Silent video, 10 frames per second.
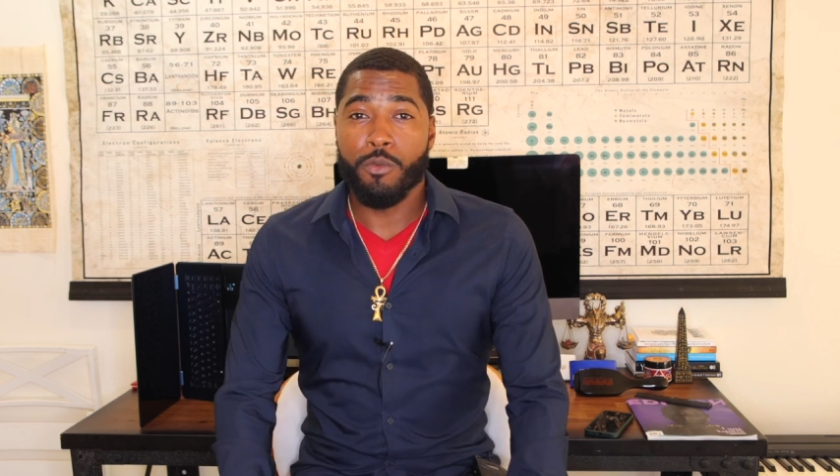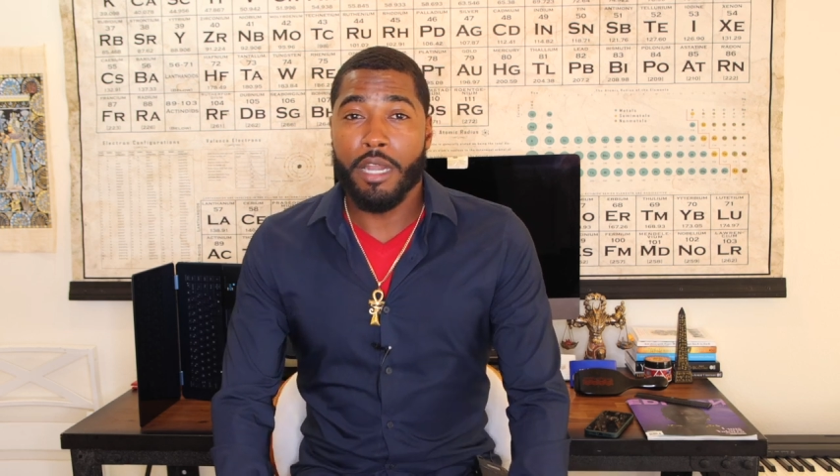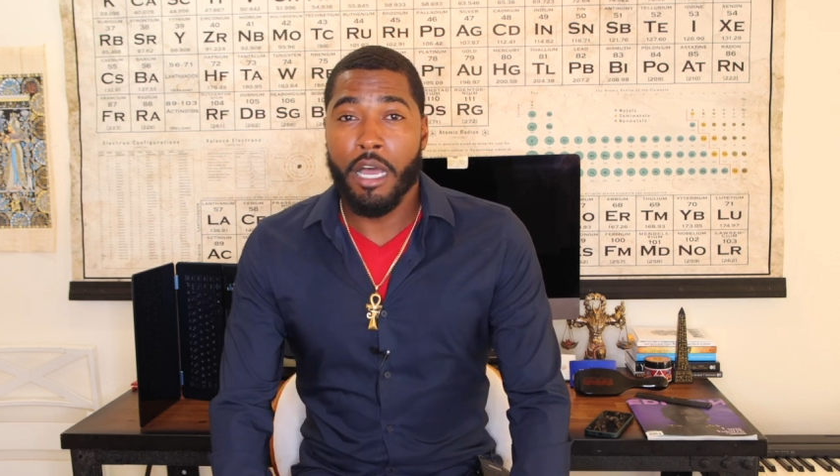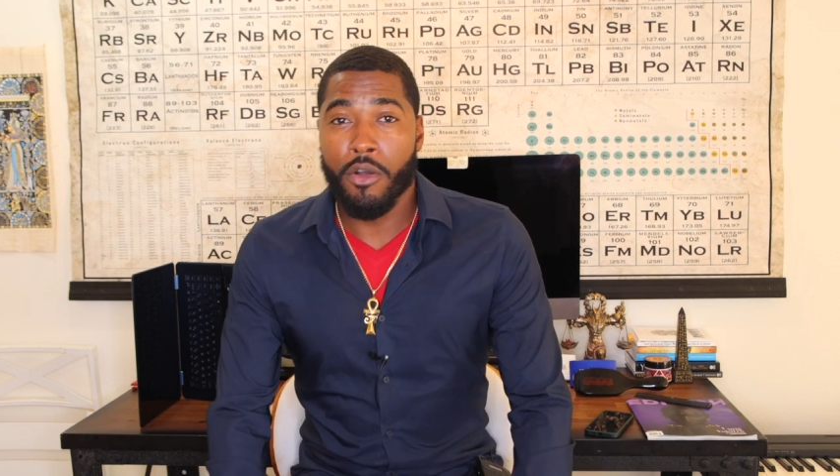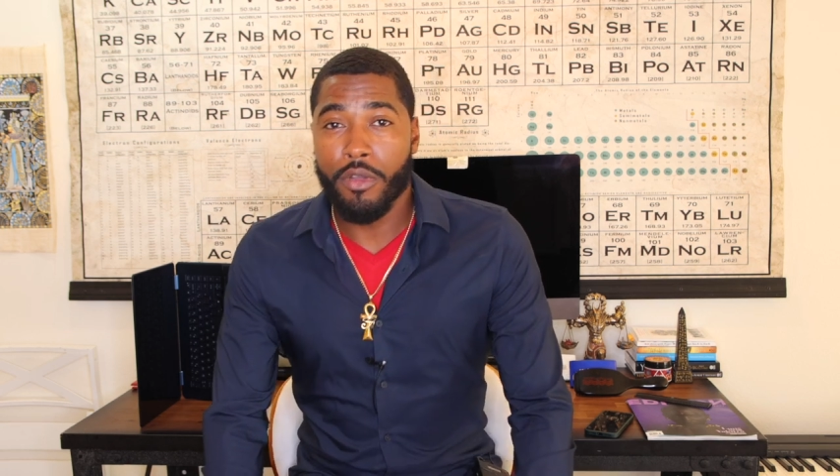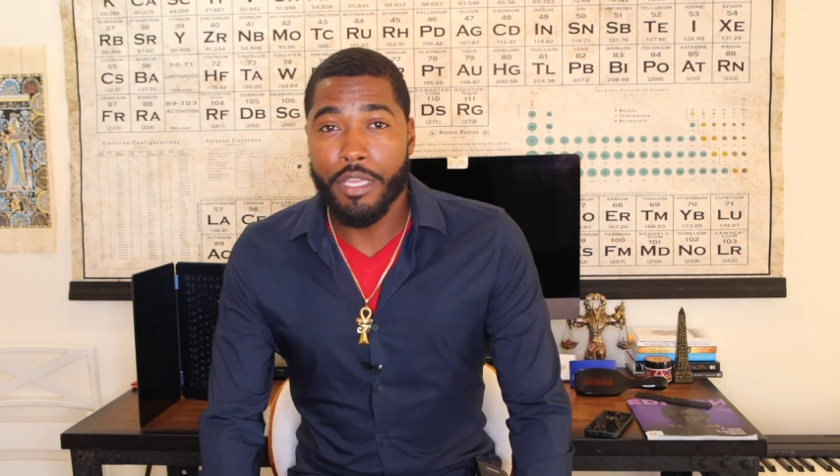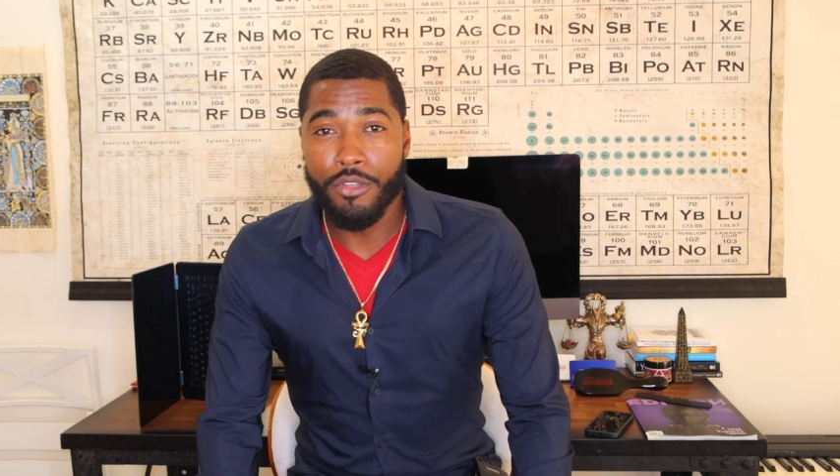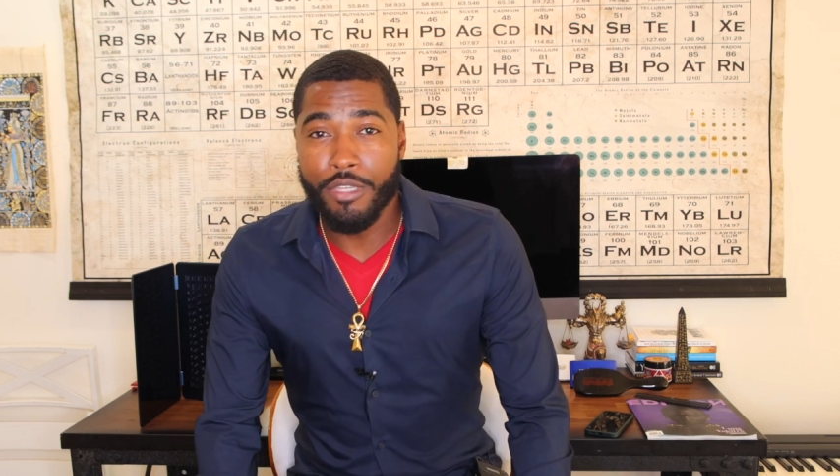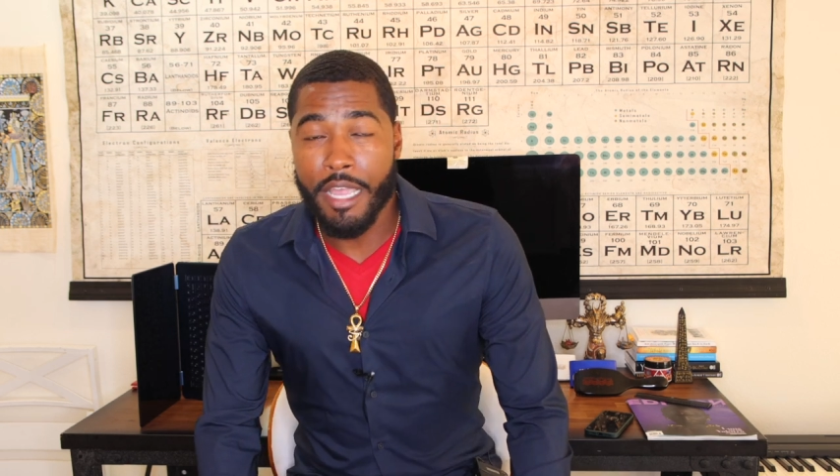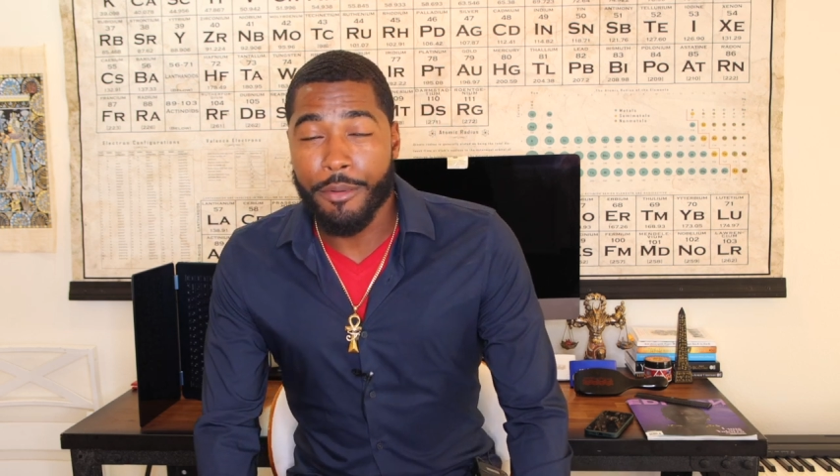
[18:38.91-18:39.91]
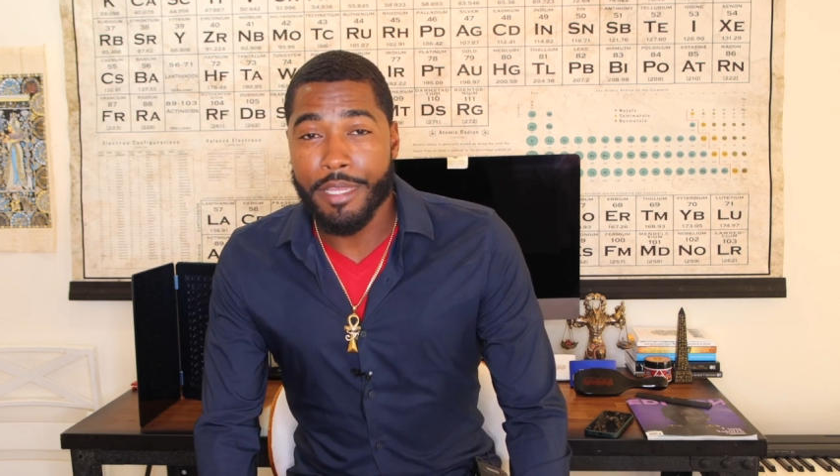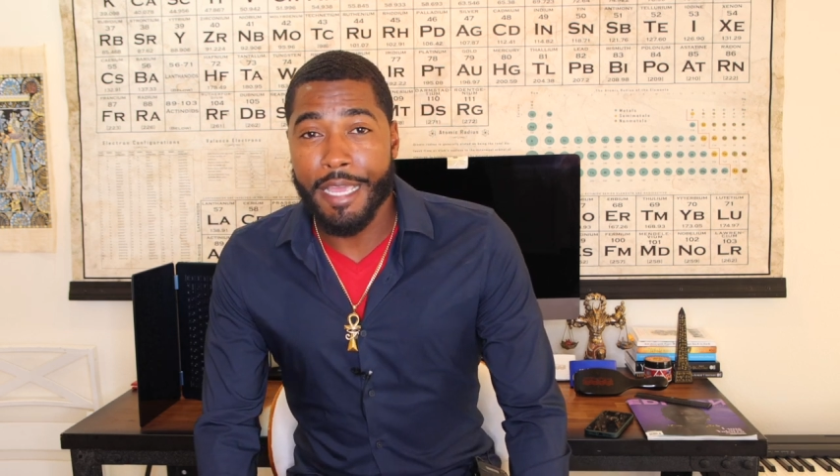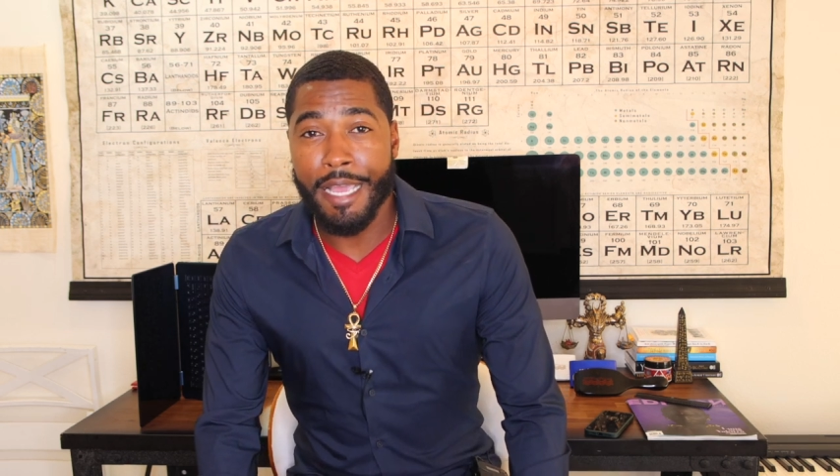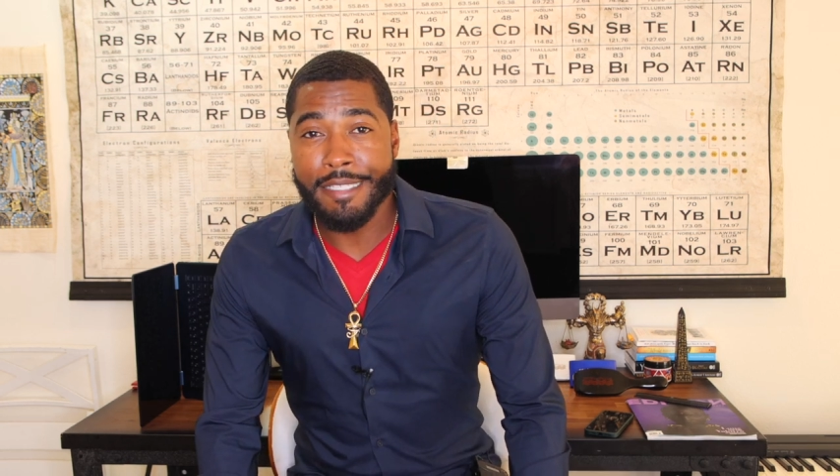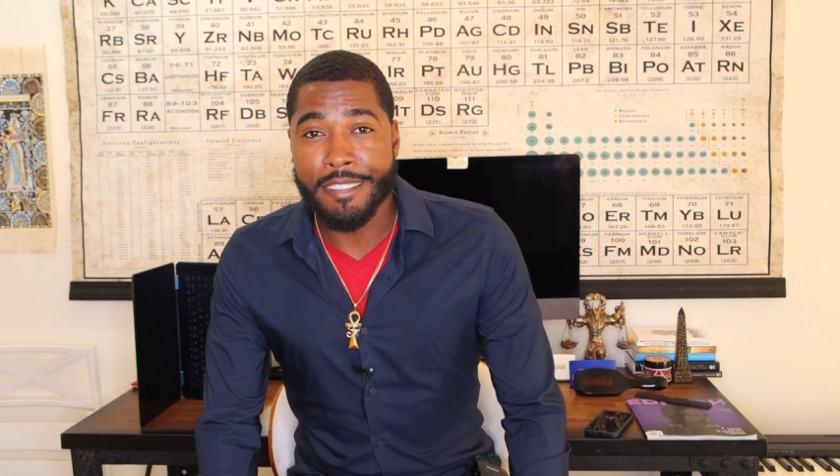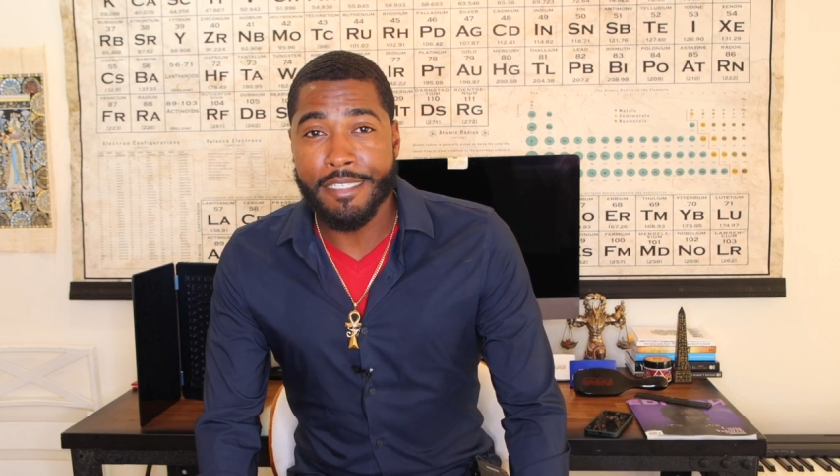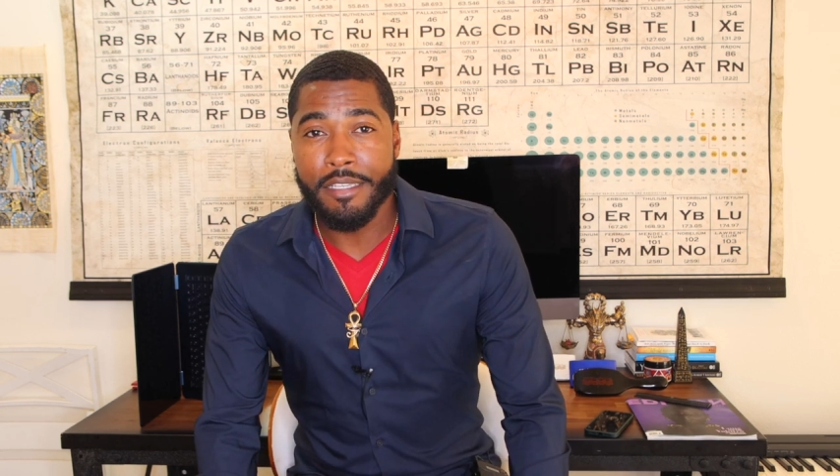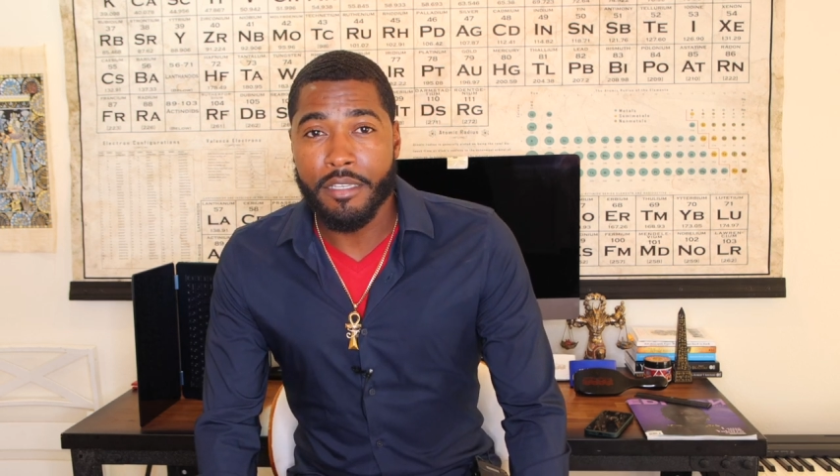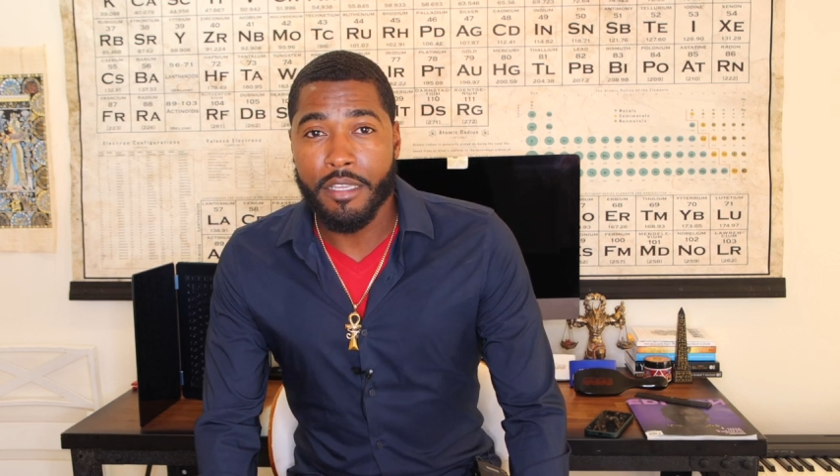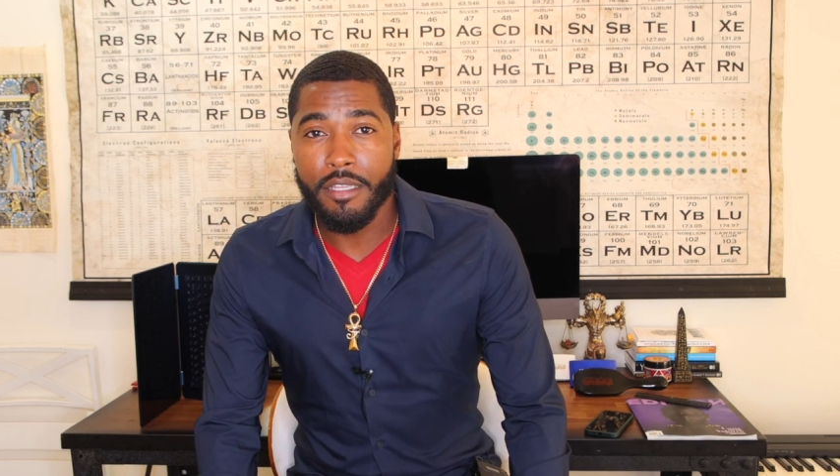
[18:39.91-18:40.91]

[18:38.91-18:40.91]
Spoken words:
and you can't really exit.